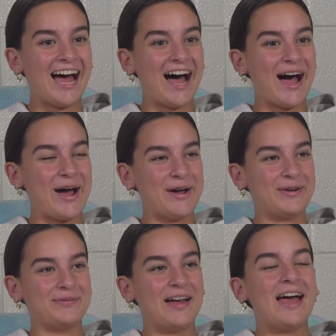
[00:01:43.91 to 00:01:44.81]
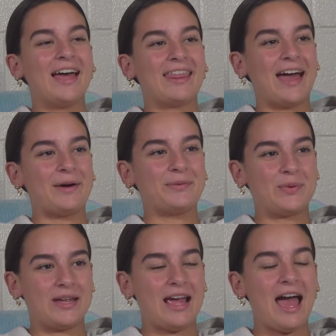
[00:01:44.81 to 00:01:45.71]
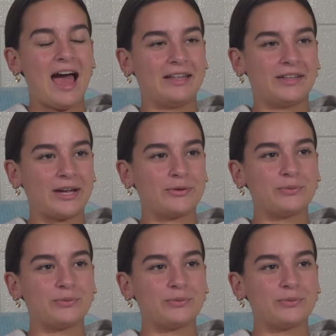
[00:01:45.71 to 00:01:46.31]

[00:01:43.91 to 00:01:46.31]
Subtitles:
that we like